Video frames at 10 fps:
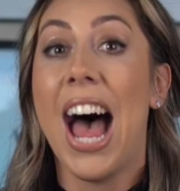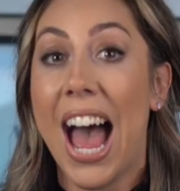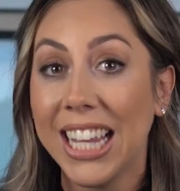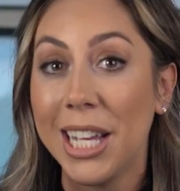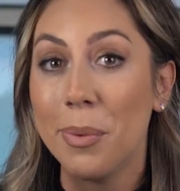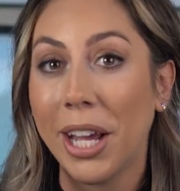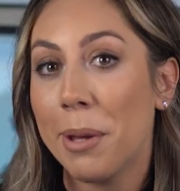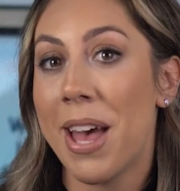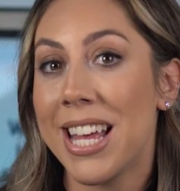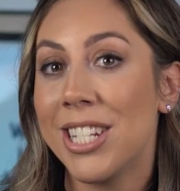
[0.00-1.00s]
highly
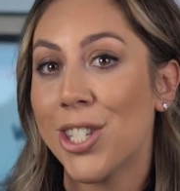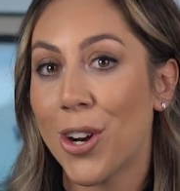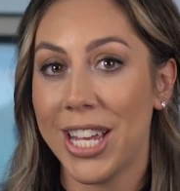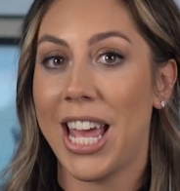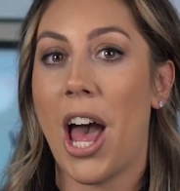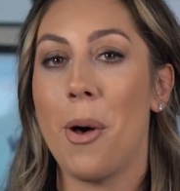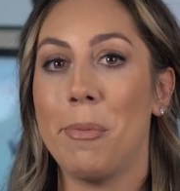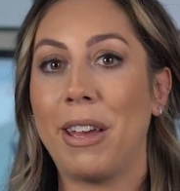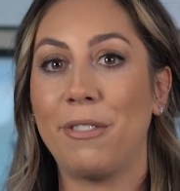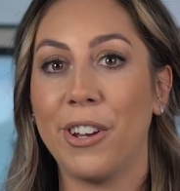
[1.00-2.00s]
recommend starting
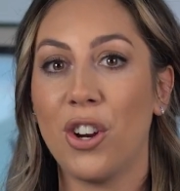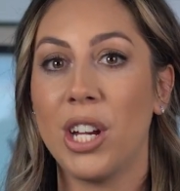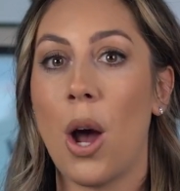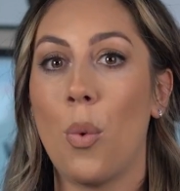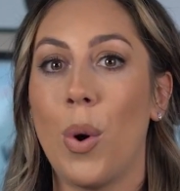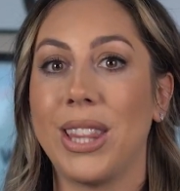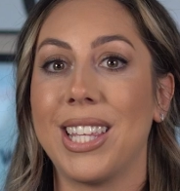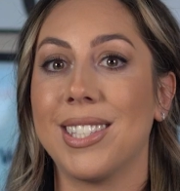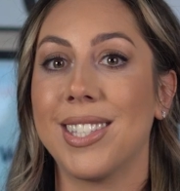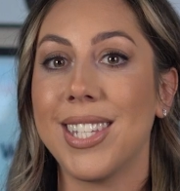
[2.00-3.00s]
out by figuring out what
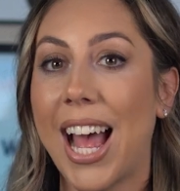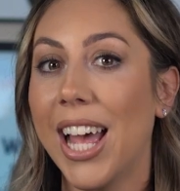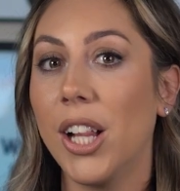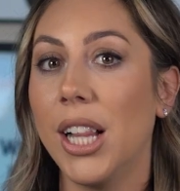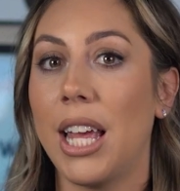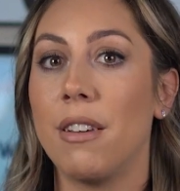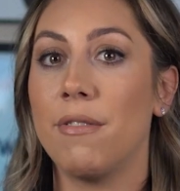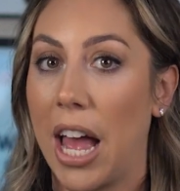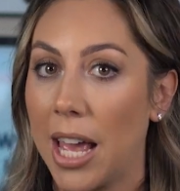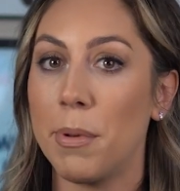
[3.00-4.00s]
the style and
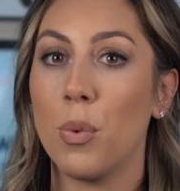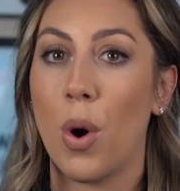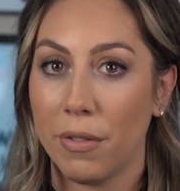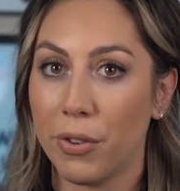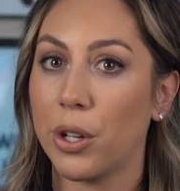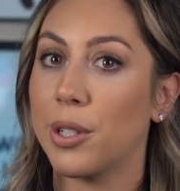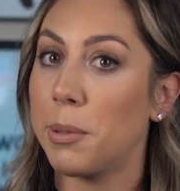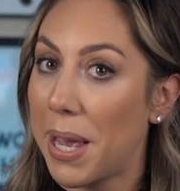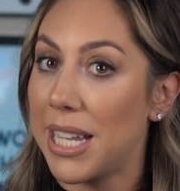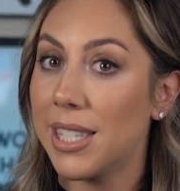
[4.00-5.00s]
vibe you want for your
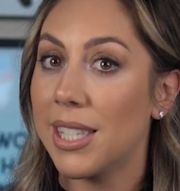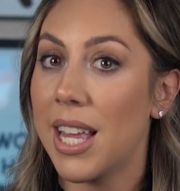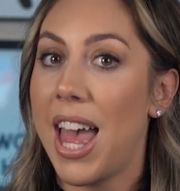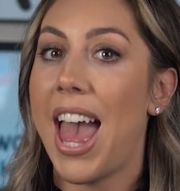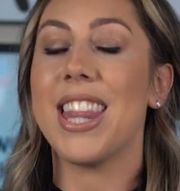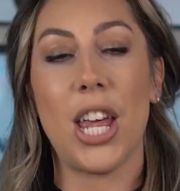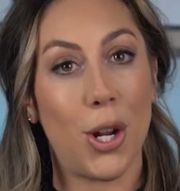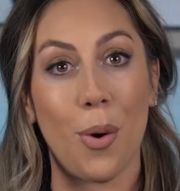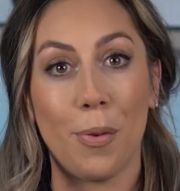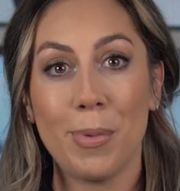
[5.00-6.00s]
space, and then
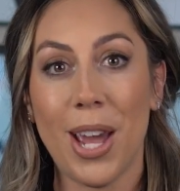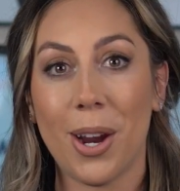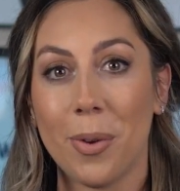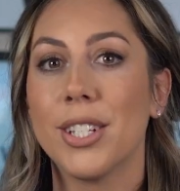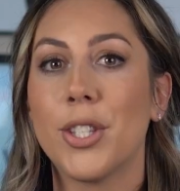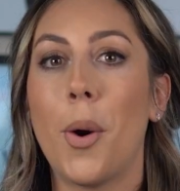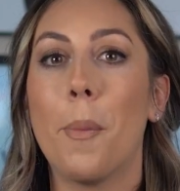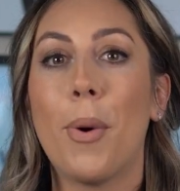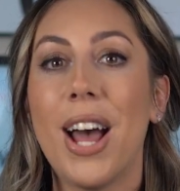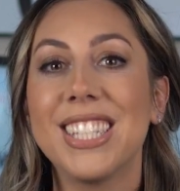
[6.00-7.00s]
go from there. So
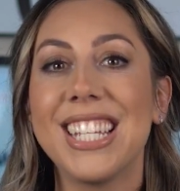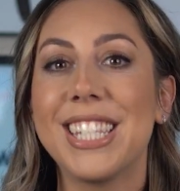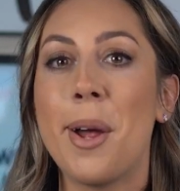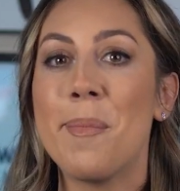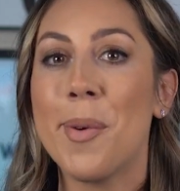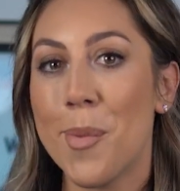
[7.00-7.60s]
process number